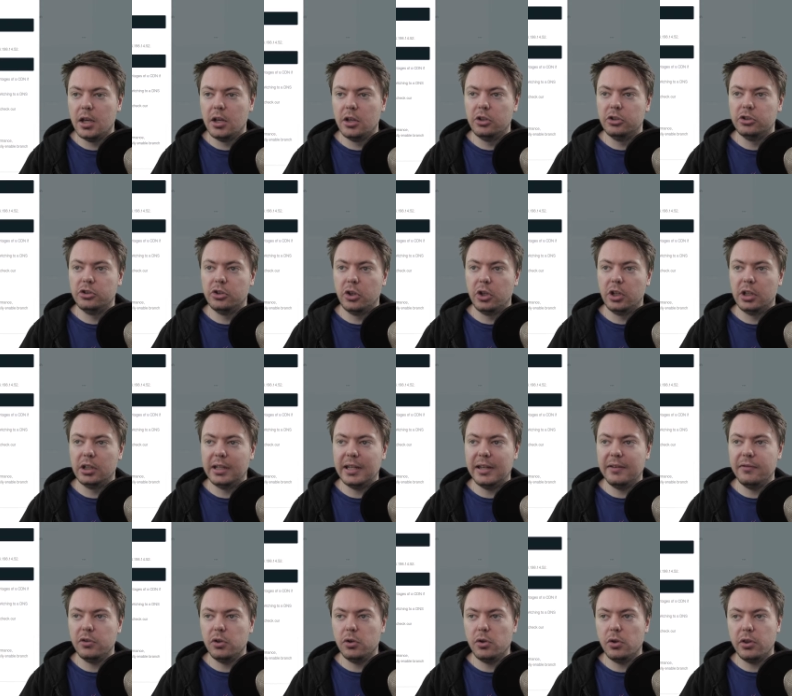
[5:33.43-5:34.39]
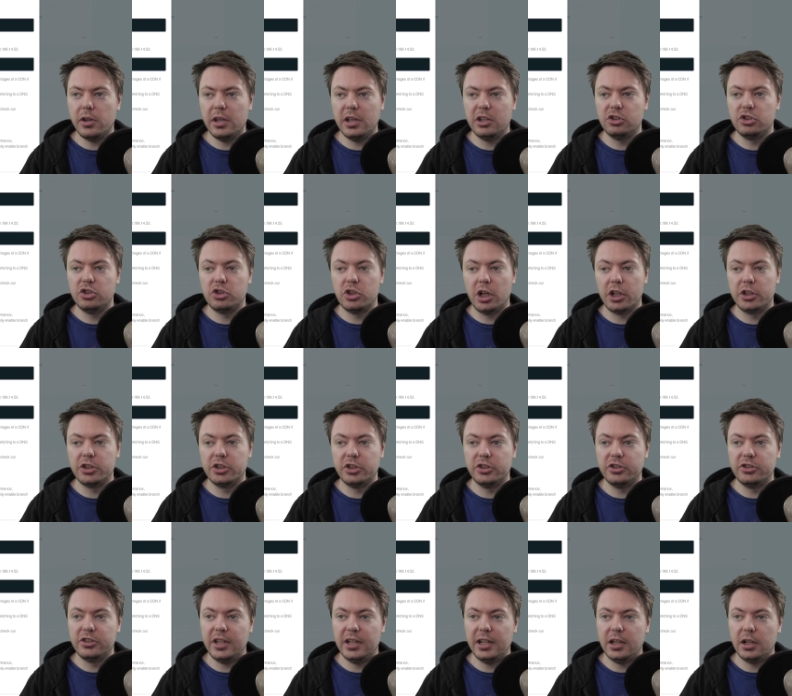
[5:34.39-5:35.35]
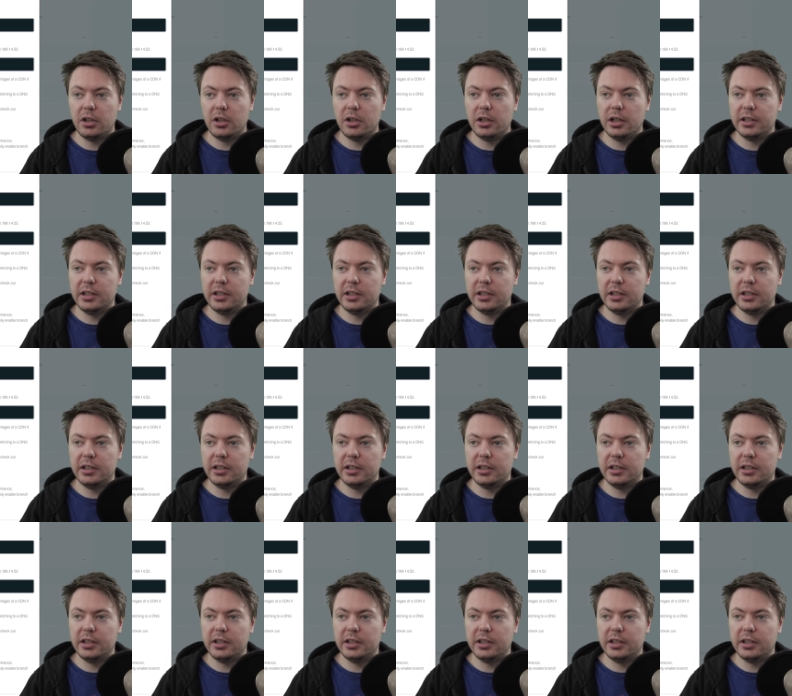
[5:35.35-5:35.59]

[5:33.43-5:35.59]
So it'll give you the instructions here.